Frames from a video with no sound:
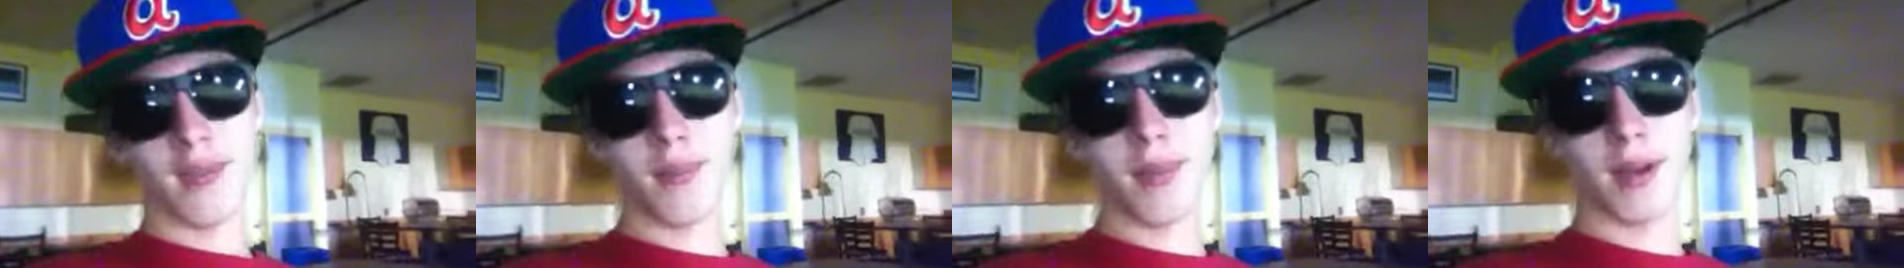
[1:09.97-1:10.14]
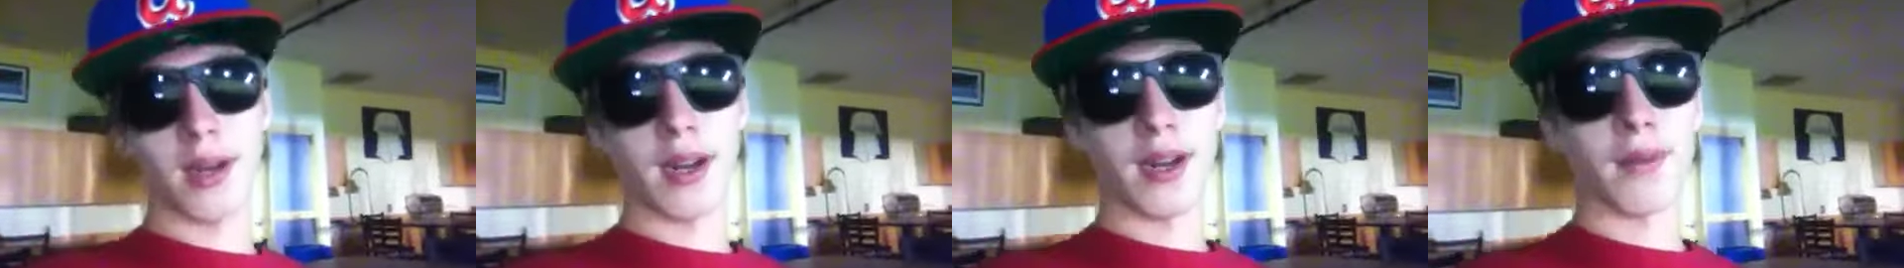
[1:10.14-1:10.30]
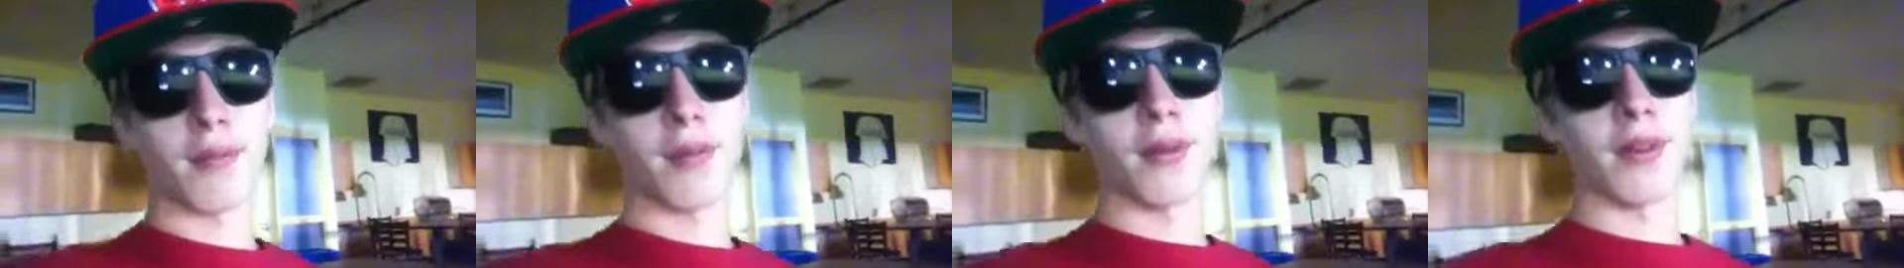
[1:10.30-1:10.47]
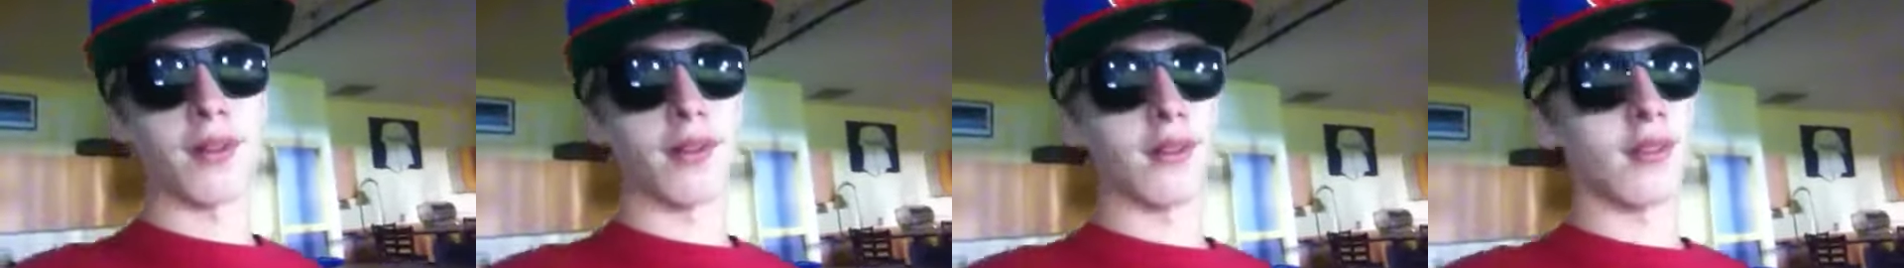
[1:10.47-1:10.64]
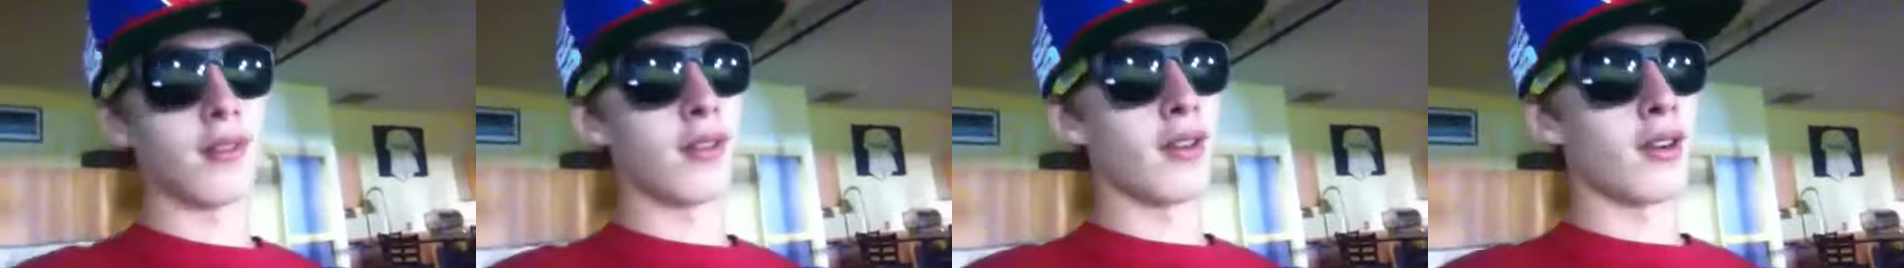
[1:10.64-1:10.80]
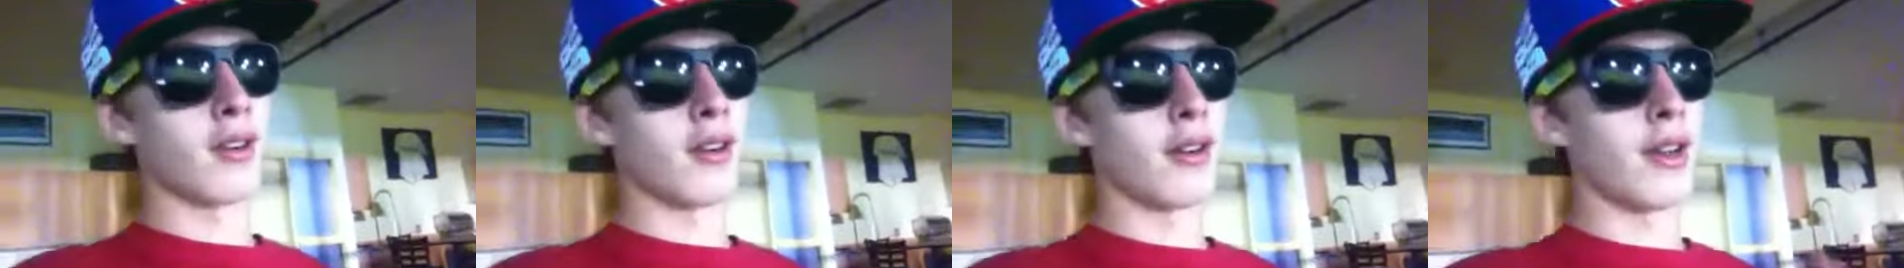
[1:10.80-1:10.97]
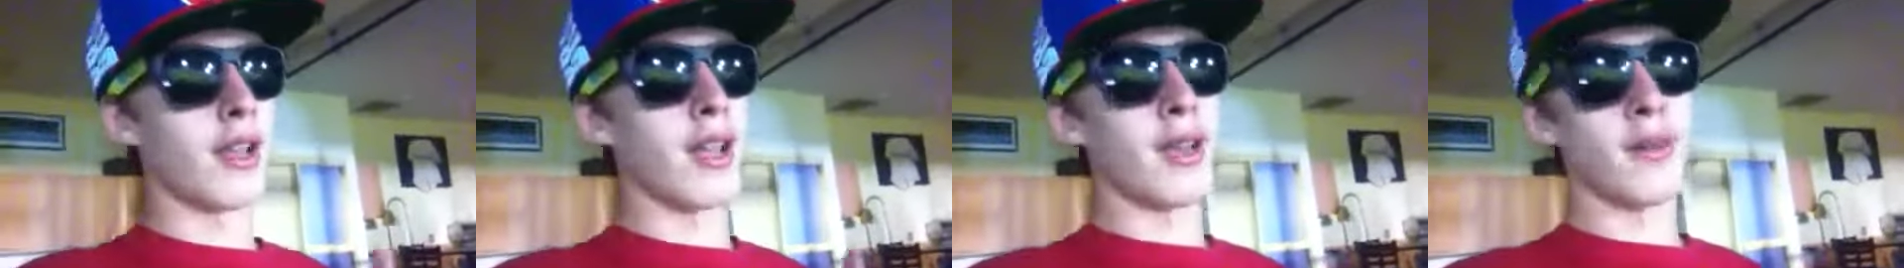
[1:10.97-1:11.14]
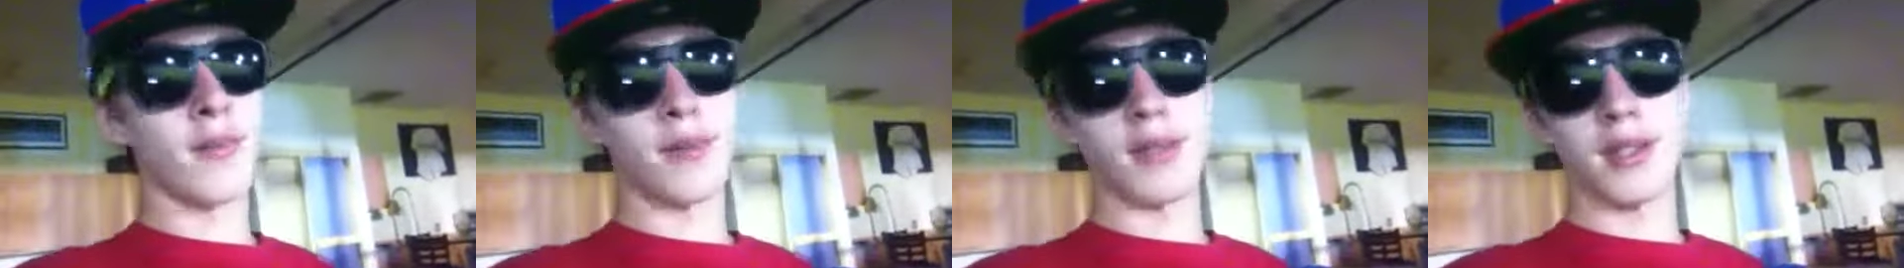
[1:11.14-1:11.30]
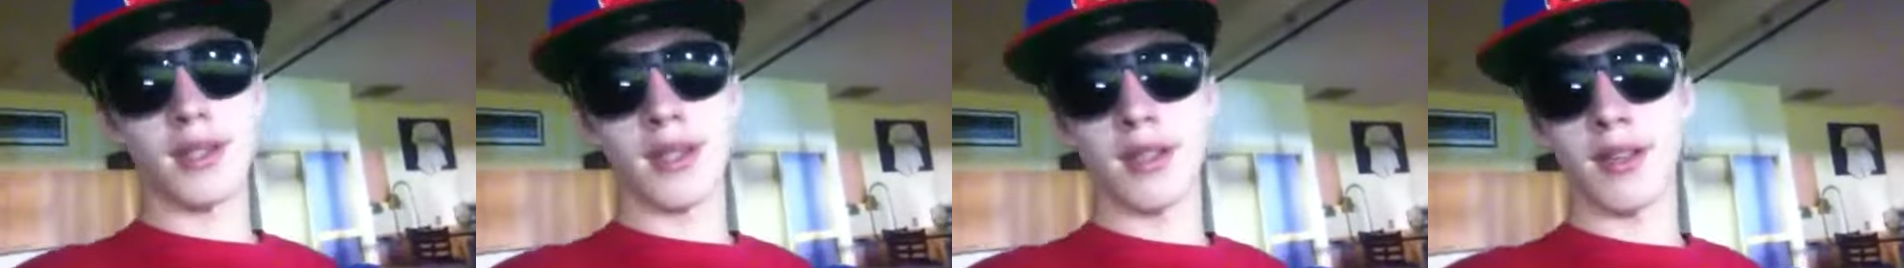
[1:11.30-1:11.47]
But I'll put their
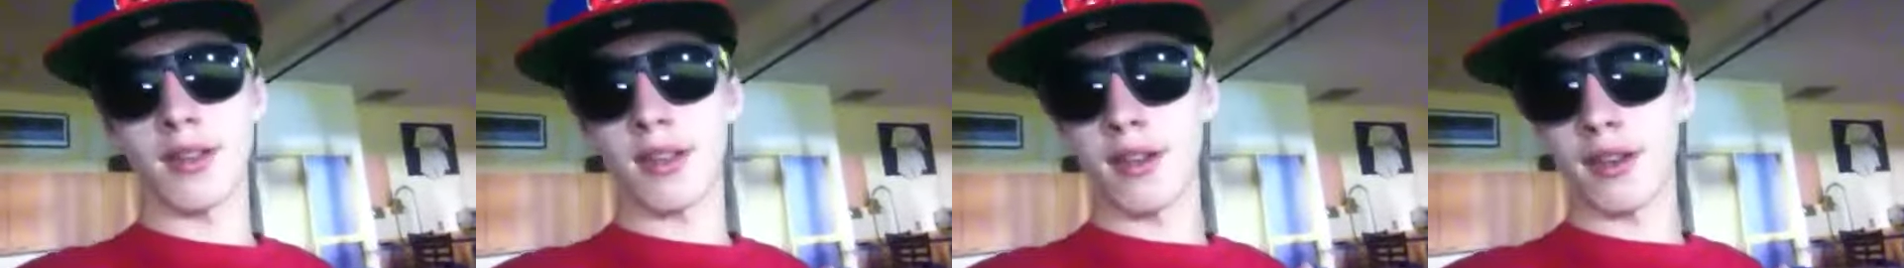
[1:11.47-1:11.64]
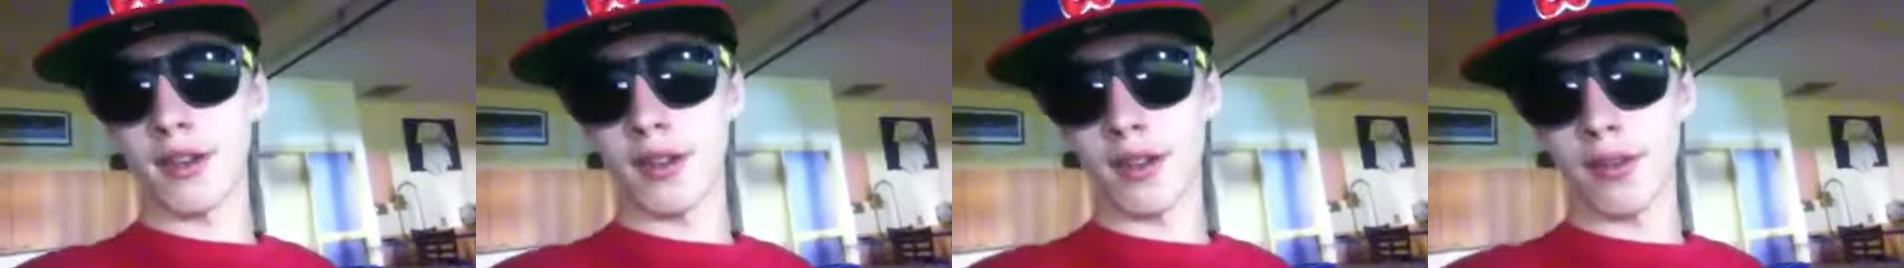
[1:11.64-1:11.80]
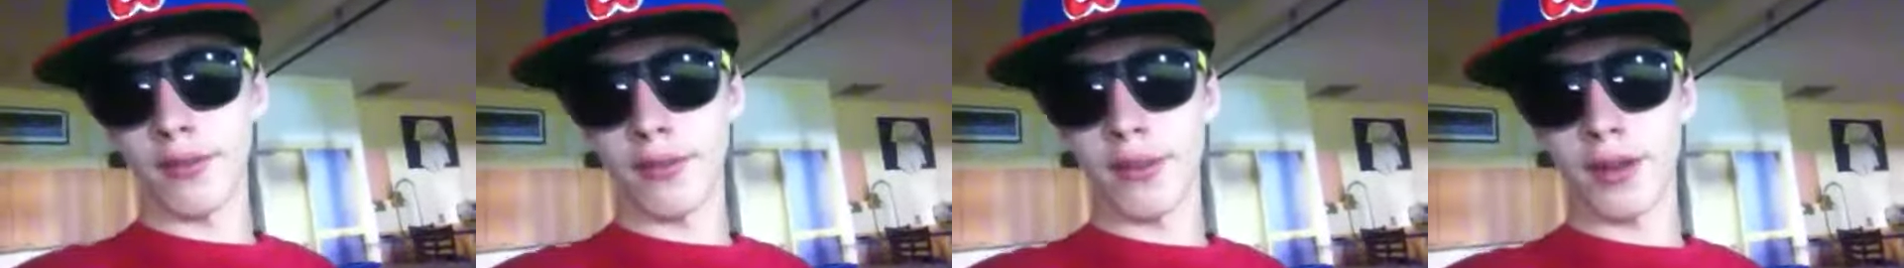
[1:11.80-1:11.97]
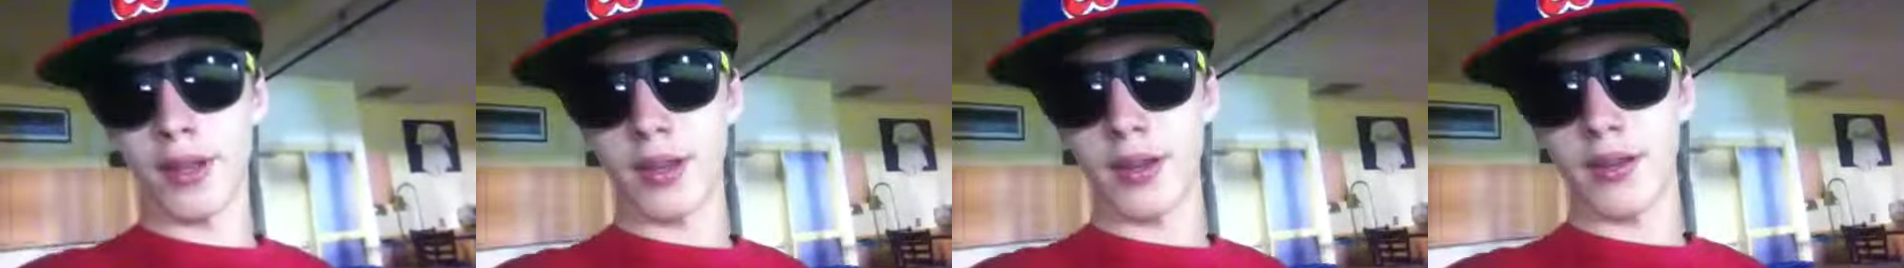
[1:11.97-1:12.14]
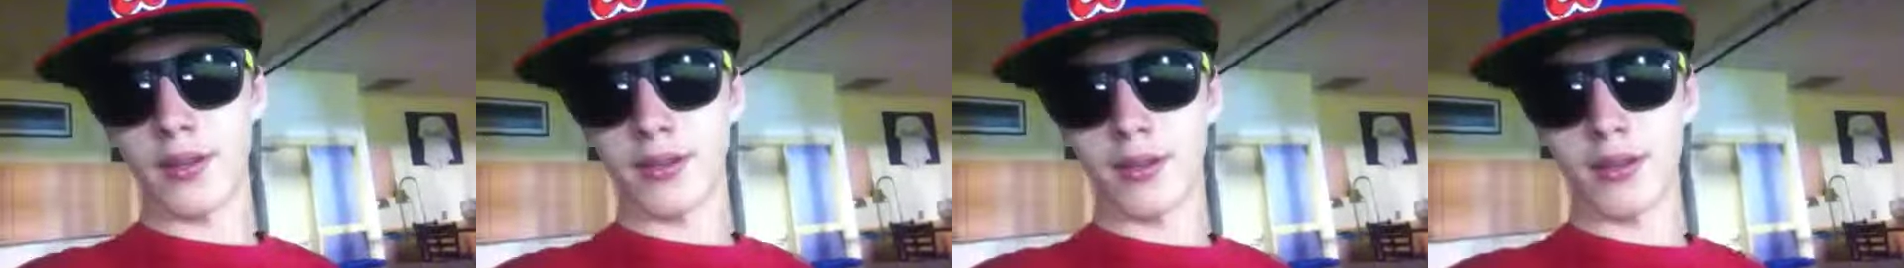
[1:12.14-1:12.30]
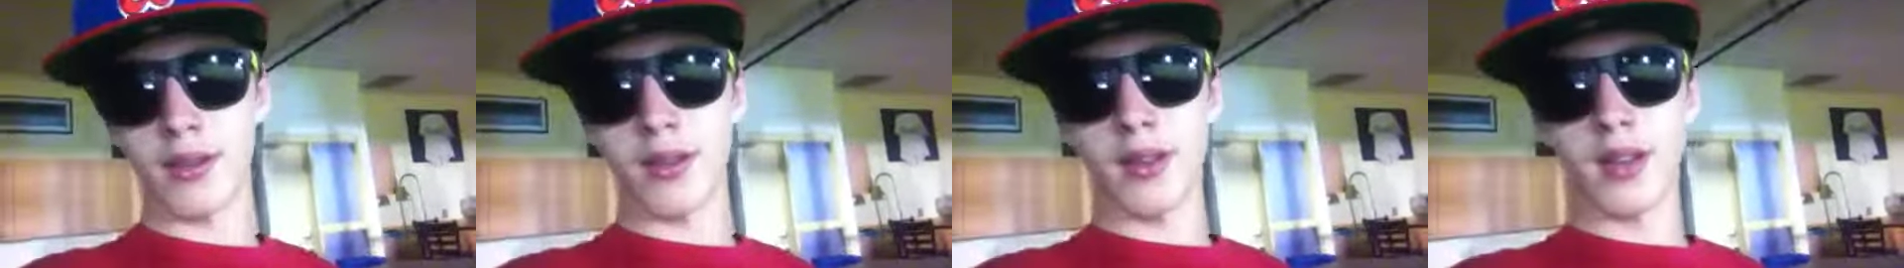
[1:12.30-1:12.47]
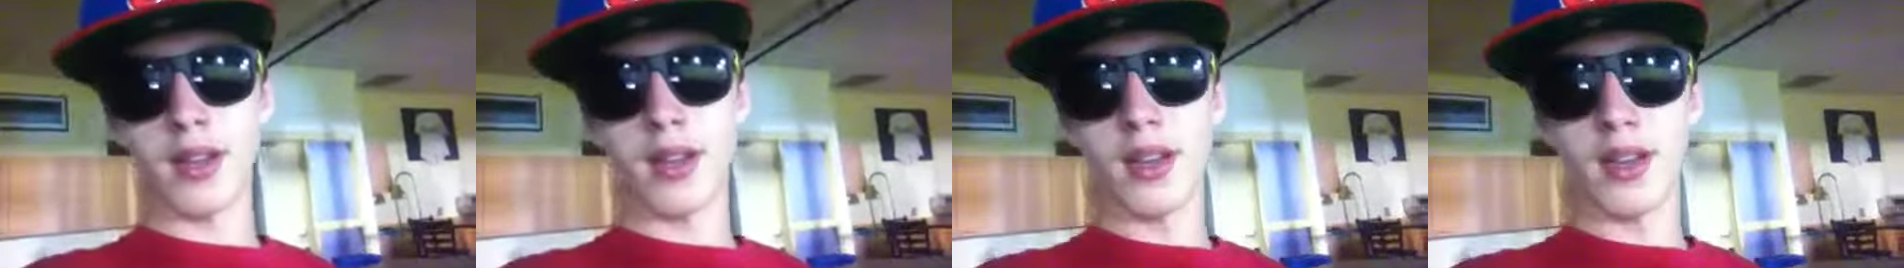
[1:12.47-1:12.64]
names in another video.